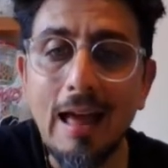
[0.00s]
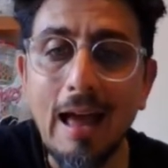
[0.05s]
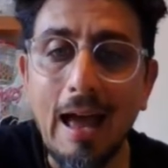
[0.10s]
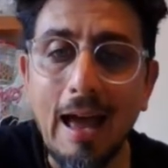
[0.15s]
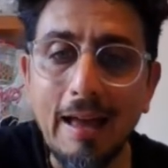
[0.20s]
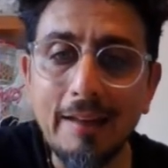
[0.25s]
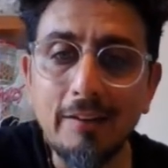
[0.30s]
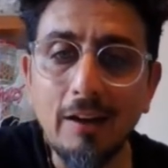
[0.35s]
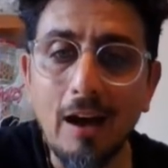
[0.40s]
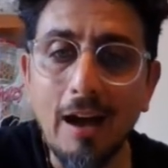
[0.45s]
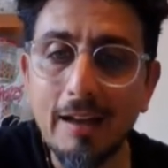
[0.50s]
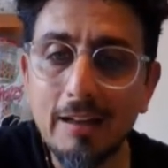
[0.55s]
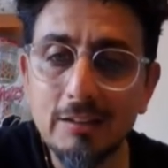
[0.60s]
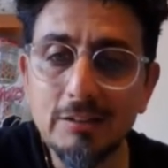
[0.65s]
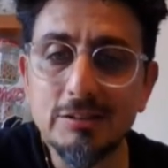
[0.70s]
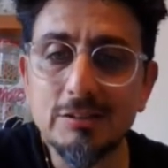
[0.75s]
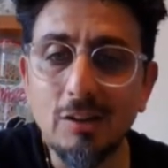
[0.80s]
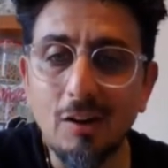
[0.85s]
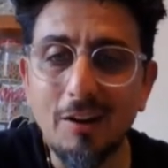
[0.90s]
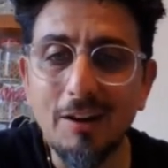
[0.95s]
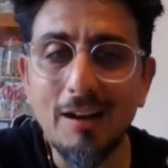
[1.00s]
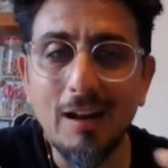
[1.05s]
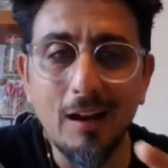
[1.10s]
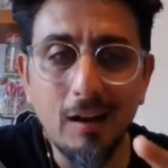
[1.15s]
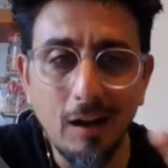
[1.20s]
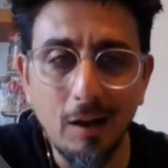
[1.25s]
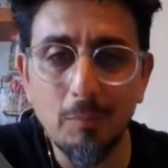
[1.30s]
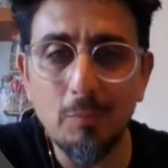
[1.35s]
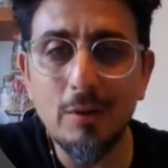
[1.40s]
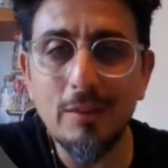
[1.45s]
And I could start a
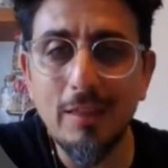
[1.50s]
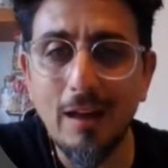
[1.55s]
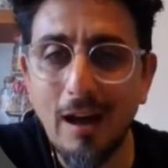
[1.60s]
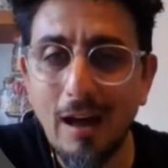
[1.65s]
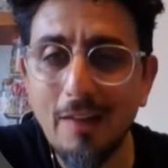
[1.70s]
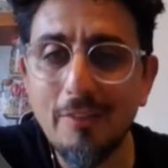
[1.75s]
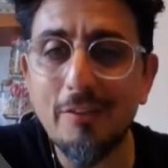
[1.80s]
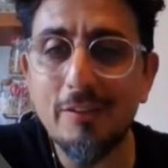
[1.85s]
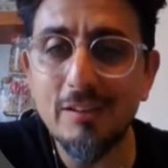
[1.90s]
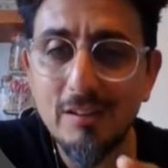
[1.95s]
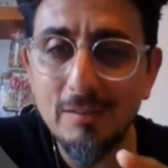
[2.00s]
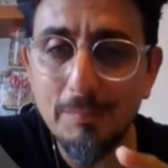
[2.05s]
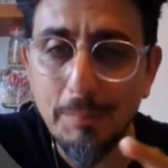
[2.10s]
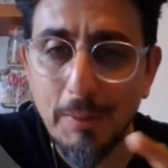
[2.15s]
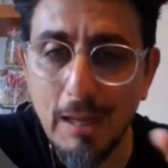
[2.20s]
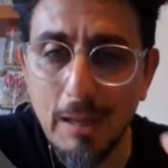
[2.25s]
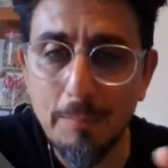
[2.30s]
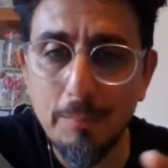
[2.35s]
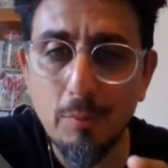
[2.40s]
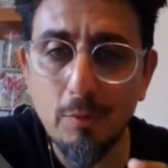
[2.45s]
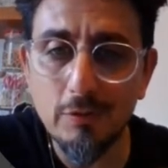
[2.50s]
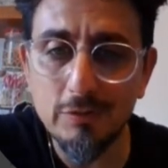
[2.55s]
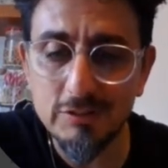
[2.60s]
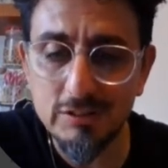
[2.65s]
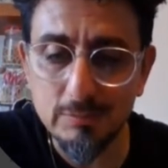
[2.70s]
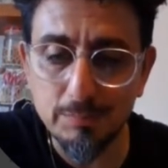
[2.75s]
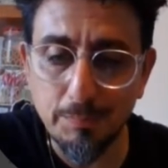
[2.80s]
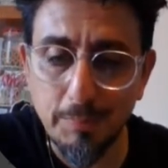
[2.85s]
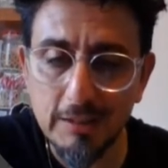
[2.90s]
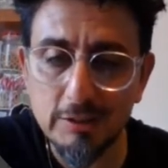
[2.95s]
club with other people of
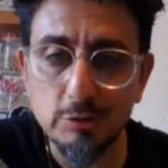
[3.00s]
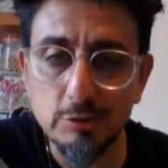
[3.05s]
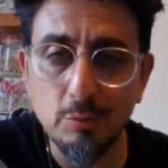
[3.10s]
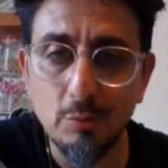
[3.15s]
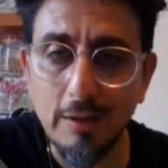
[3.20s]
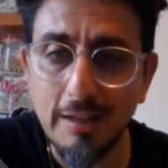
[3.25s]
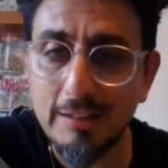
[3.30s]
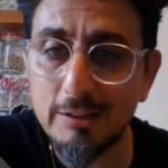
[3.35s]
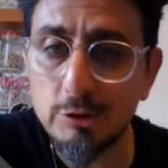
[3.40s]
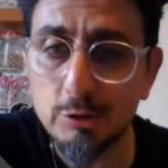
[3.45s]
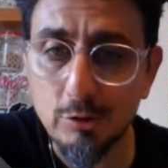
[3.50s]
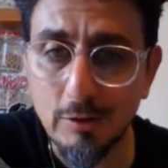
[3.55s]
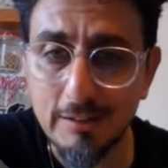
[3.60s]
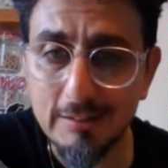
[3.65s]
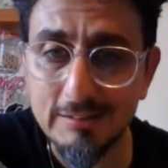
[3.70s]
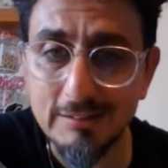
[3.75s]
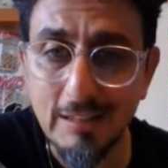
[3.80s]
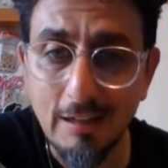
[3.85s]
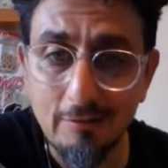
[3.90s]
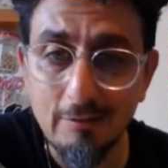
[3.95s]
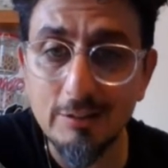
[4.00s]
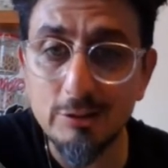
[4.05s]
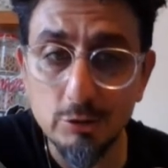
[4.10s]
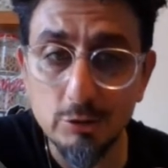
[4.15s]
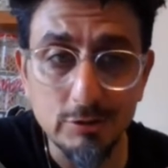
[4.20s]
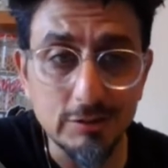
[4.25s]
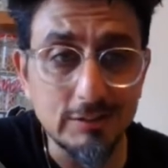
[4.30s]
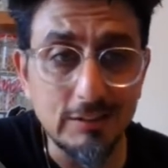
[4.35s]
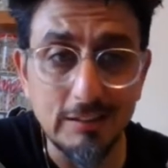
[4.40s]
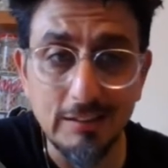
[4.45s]
special interest. They're
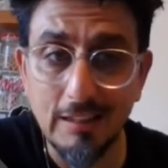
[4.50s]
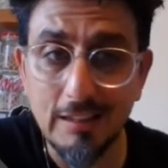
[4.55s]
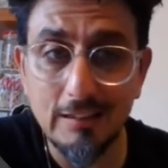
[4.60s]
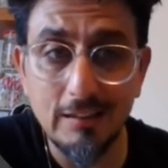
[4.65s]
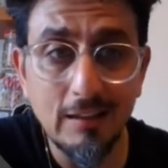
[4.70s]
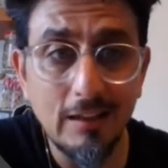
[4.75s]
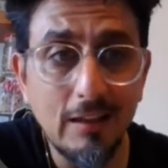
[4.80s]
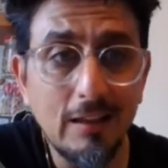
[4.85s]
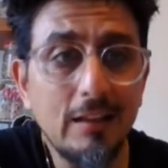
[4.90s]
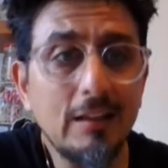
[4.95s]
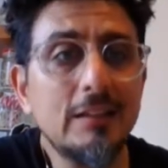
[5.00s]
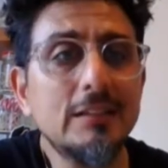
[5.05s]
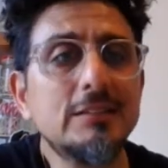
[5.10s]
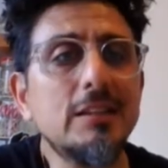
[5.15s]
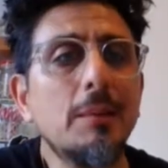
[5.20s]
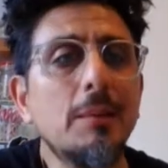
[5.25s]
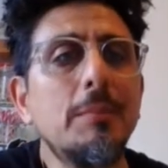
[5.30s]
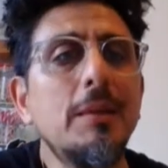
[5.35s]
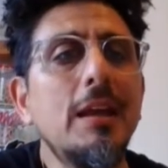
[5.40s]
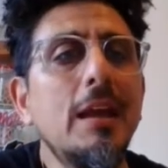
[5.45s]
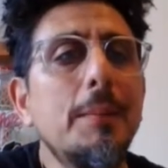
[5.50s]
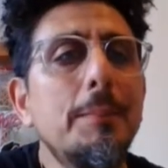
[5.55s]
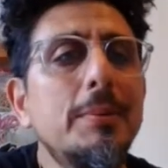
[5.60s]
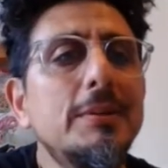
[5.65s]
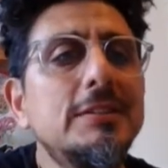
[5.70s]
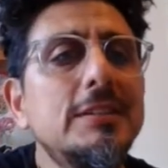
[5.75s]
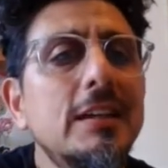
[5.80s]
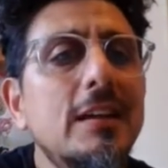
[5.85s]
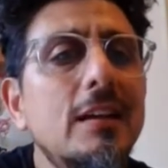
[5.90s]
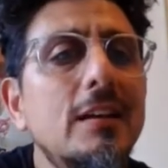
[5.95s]
interested in something in
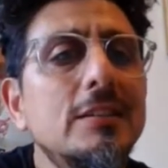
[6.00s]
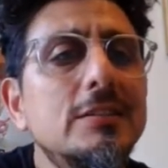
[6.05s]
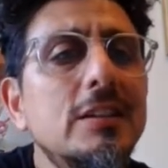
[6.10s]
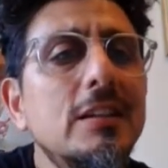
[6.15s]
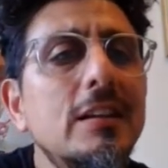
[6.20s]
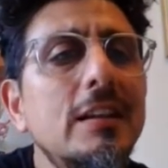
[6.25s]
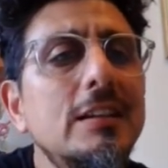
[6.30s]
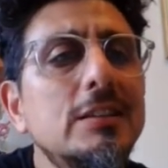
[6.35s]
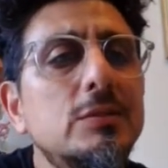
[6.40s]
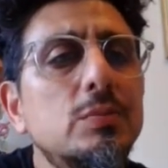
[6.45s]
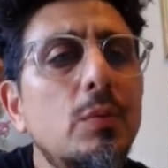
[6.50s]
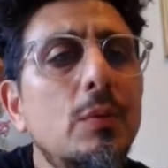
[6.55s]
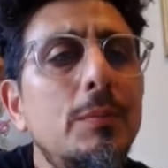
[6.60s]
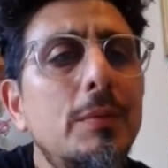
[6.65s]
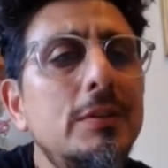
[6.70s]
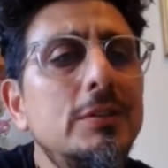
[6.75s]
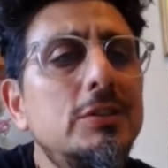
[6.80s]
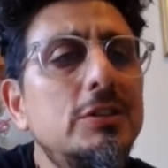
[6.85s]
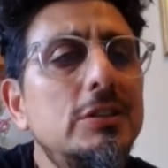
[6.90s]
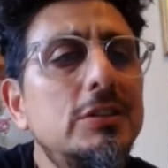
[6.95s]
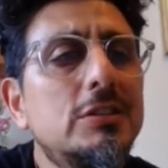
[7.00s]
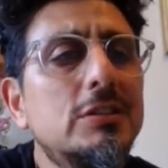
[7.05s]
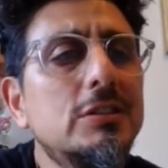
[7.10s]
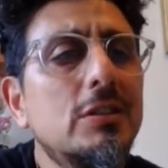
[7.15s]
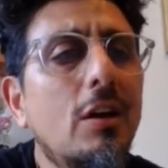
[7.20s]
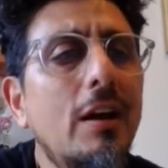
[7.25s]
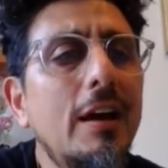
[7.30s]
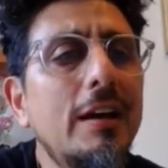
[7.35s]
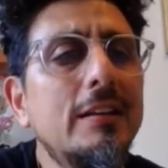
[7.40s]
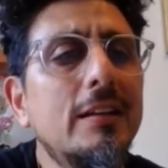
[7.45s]
particular. So this woman, she
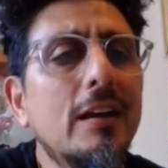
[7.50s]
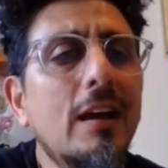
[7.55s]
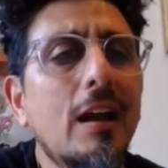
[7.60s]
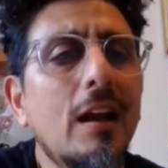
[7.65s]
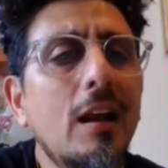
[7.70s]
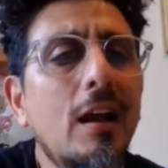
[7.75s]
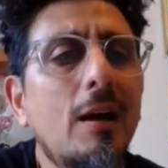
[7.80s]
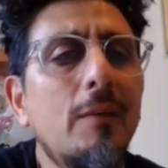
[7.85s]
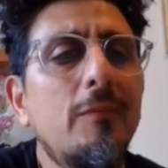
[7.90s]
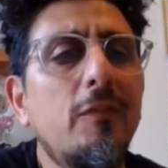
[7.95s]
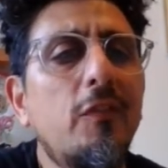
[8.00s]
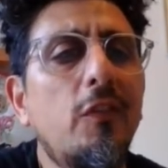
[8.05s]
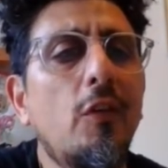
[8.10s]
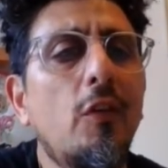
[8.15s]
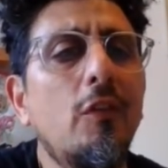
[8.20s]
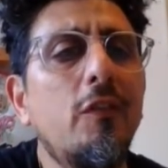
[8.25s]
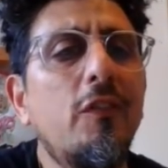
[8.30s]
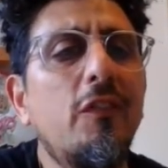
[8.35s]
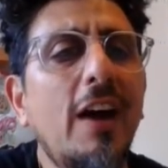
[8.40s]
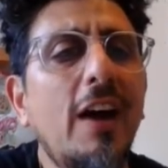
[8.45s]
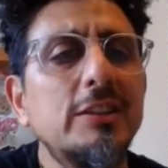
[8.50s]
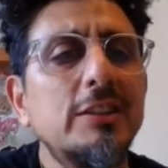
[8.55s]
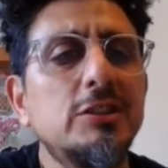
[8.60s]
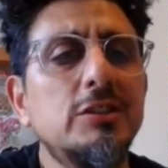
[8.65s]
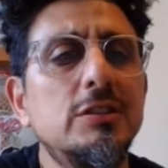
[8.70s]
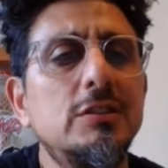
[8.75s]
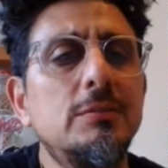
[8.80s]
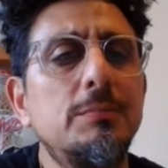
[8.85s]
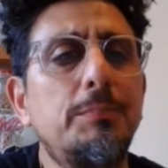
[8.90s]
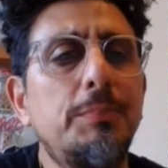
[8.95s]
started a club for
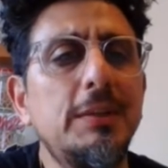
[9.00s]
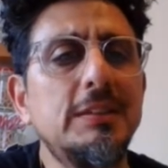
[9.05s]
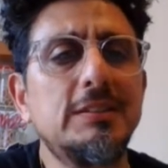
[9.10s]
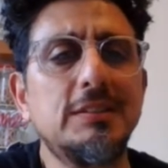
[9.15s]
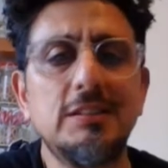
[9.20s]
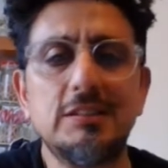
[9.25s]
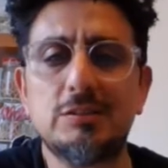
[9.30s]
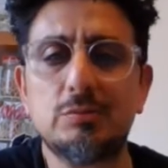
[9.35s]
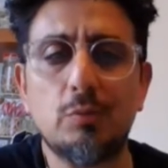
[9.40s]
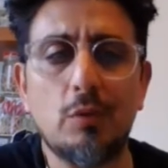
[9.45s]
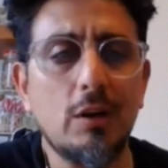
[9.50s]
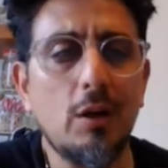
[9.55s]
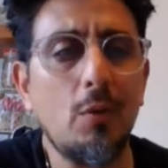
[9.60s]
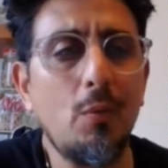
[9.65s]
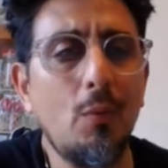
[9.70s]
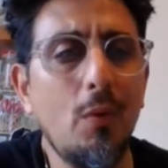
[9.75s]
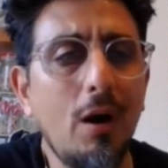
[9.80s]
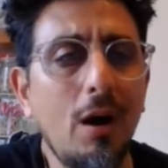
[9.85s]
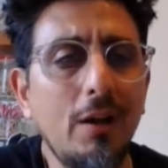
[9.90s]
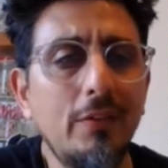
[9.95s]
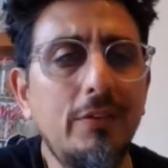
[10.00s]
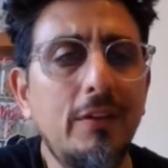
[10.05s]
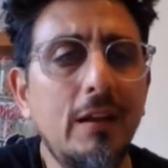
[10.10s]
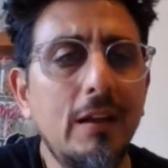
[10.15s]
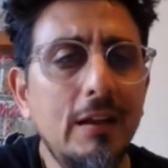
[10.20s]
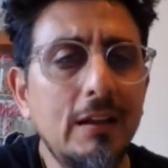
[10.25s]
Fashion Business 101.